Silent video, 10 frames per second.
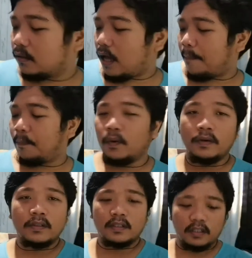
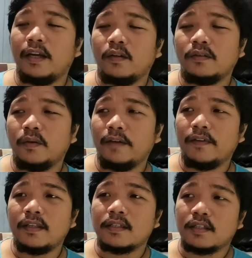Tapos, I don't know
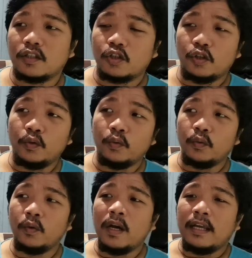if it's true